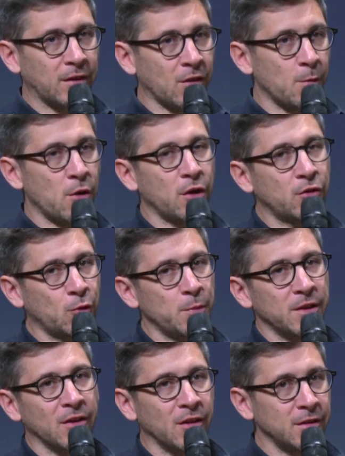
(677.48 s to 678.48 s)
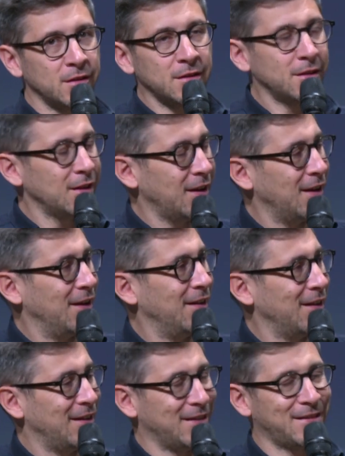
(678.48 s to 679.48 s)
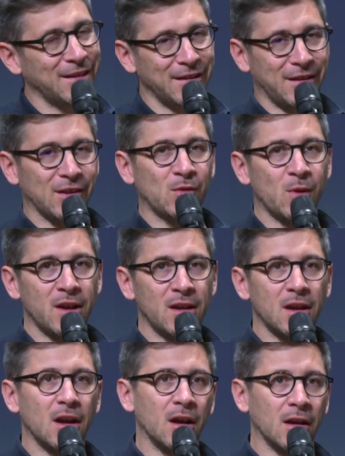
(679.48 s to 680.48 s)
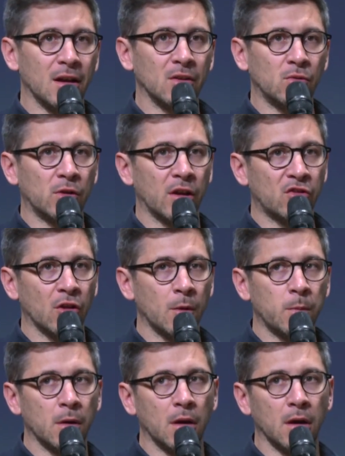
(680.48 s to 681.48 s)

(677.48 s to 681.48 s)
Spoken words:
some work to be done. Let's say it this way, to catch up.